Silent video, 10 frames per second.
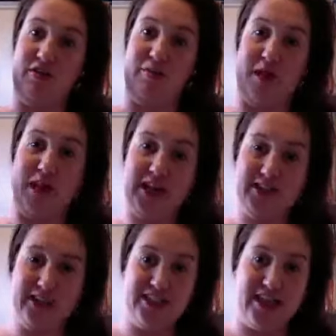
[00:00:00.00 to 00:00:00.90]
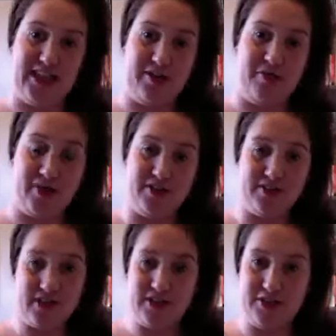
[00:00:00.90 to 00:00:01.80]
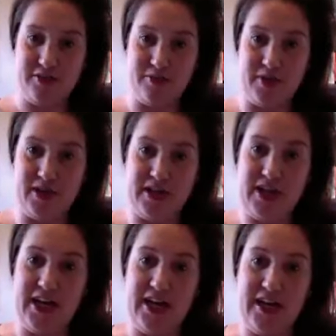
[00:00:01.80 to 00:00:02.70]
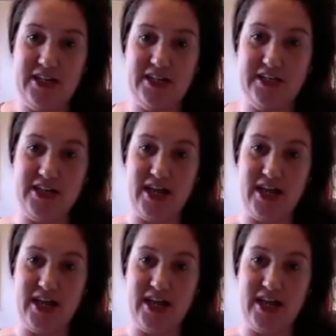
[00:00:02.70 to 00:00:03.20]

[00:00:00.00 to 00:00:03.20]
the PhD or postgraduate work and